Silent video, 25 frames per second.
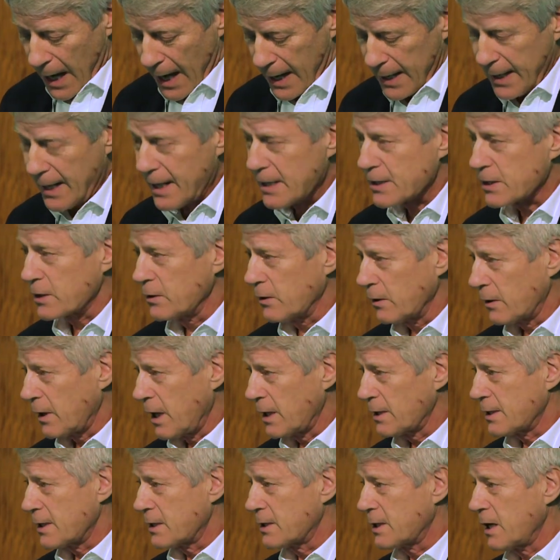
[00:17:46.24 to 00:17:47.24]
And let's not,
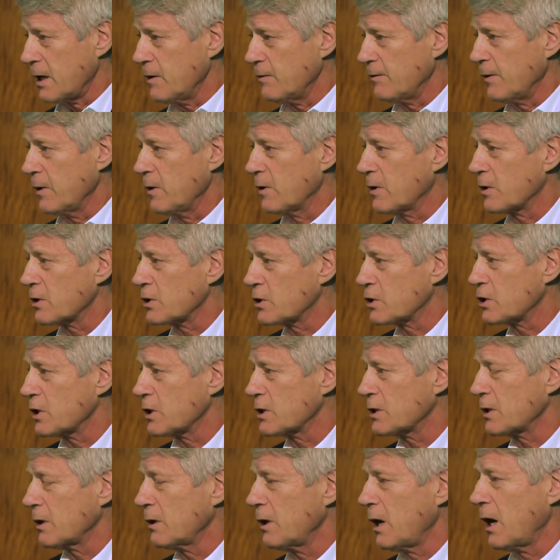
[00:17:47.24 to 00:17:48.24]
as I say, focus
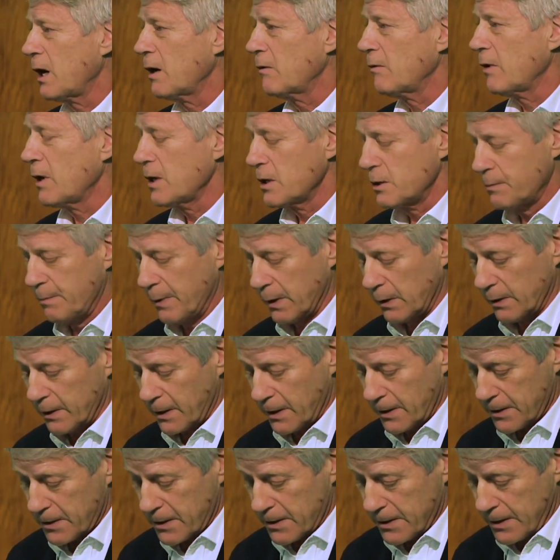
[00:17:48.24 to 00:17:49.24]
just on high-rise
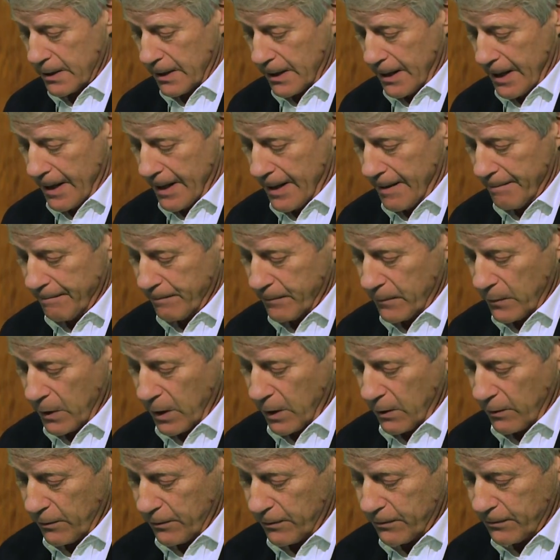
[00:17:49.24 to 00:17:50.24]
buildings. Um,
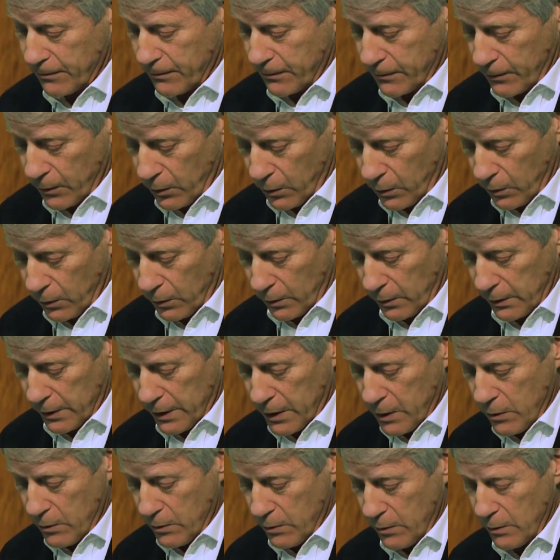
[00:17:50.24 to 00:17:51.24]
for all
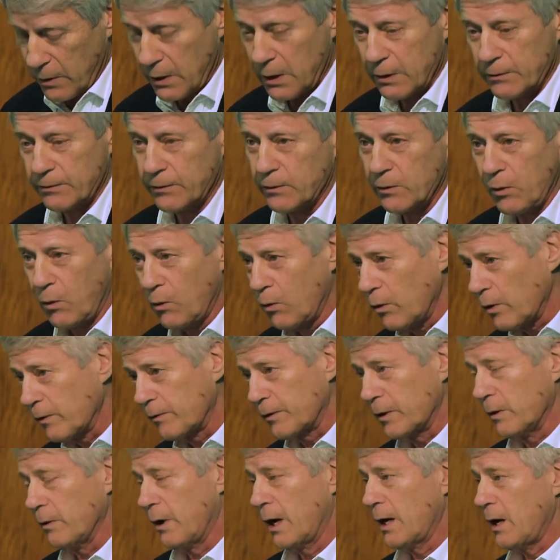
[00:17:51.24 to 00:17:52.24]
you, for all
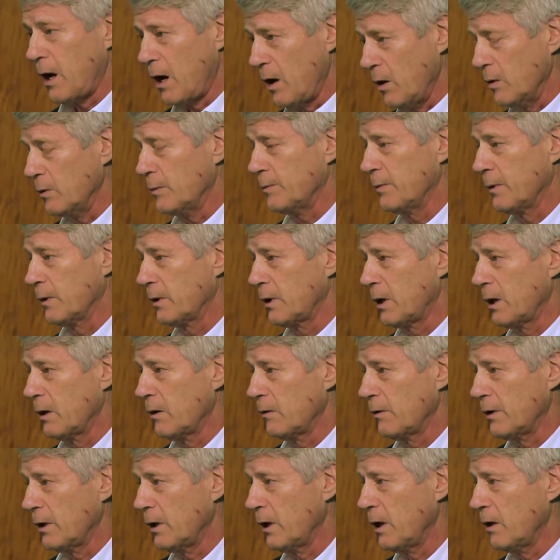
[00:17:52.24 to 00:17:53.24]
of you, I hope know
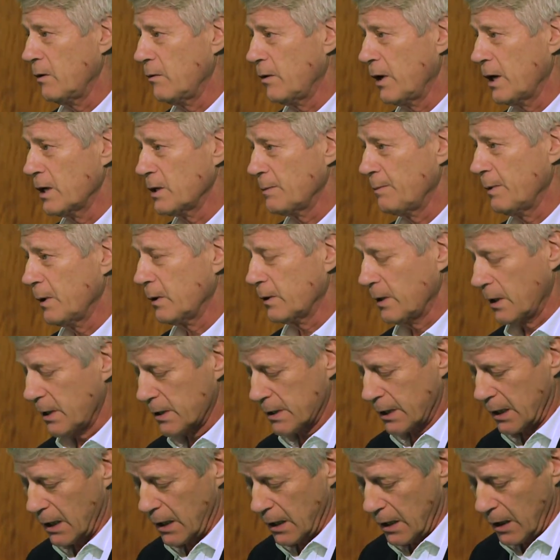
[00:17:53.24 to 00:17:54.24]
that low-rise
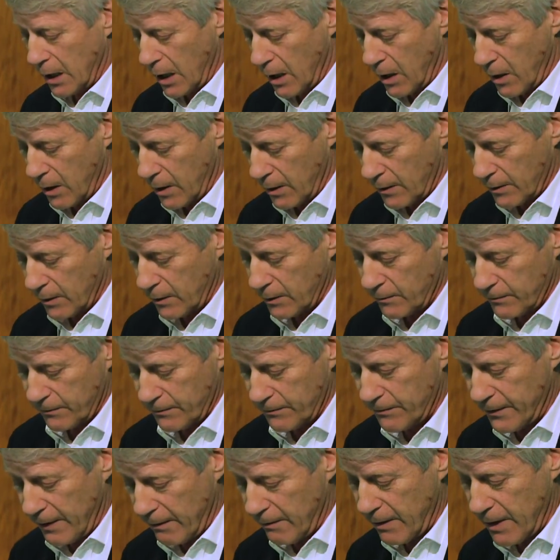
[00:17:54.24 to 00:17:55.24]
buildings are, are
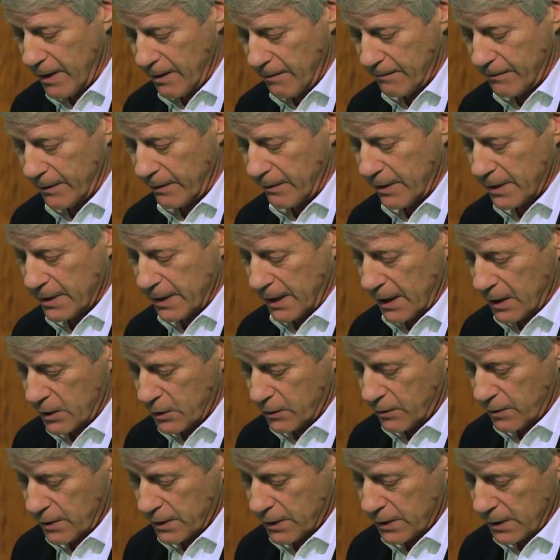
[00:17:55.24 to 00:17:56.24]
very, very
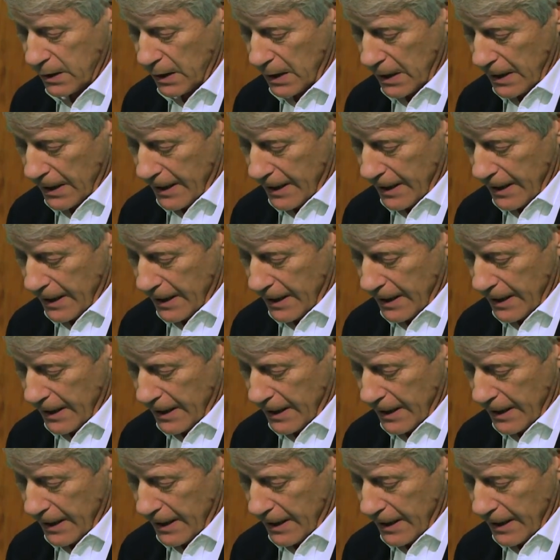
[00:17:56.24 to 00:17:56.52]
dangerous.